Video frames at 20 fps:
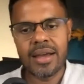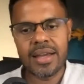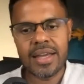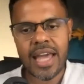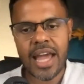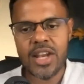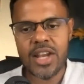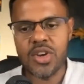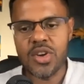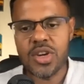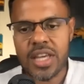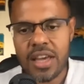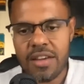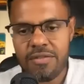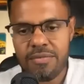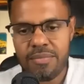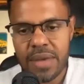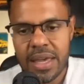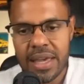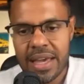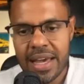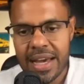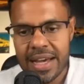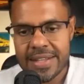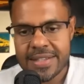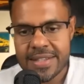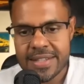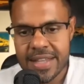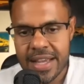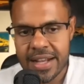Can you give me a
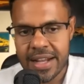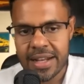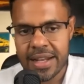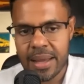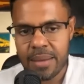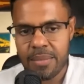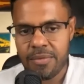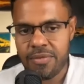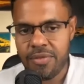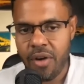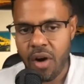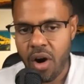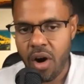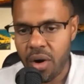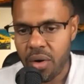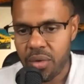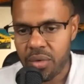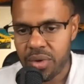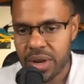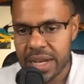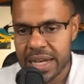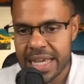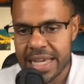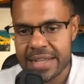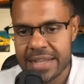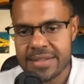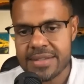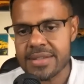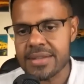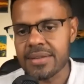synonym for
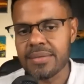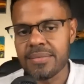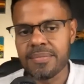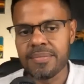release?